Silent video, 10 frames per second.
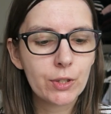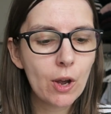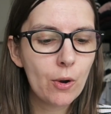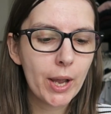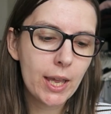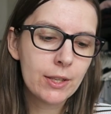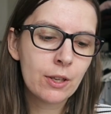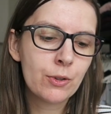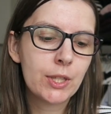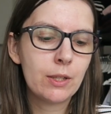So it is
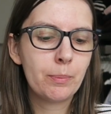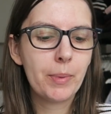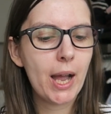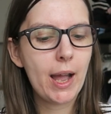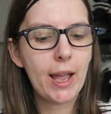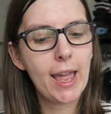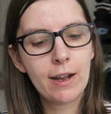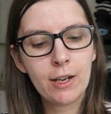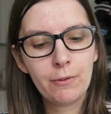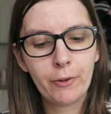hosted by Erin